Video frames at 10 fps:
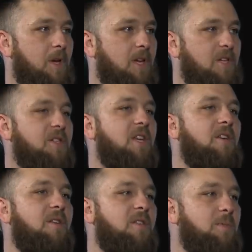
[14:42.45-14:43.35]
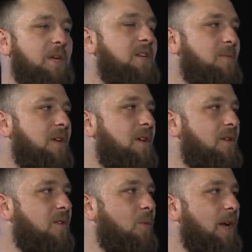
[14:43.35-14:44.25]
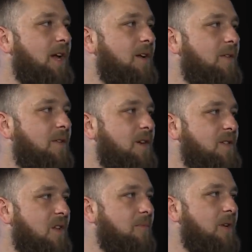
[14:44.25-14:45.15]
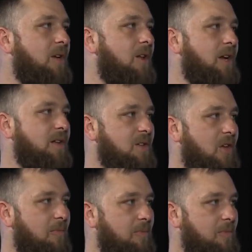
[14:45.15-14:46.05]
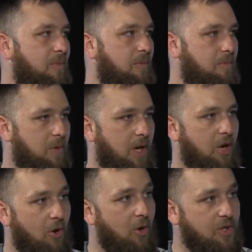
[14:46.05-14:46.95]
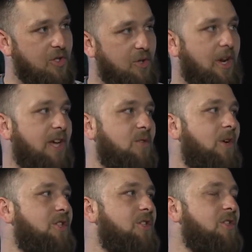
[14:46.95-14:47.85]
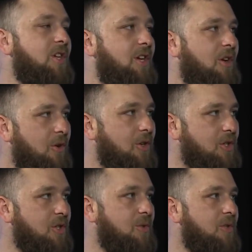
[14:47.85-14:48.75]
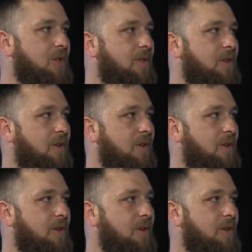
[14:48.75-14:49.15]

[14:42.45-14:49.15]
it just didn't speak to me the way that Islam did. Like, Islam encourages you to ask questions. It encourages you to